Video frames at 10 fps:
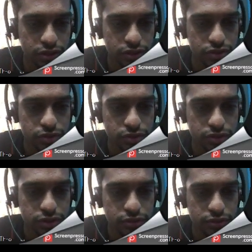So
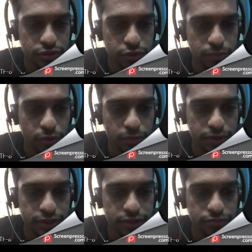the new
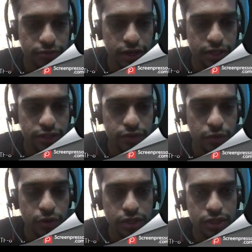property flat in
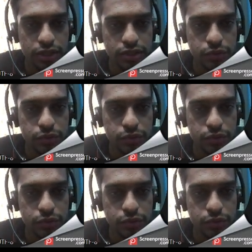Ohana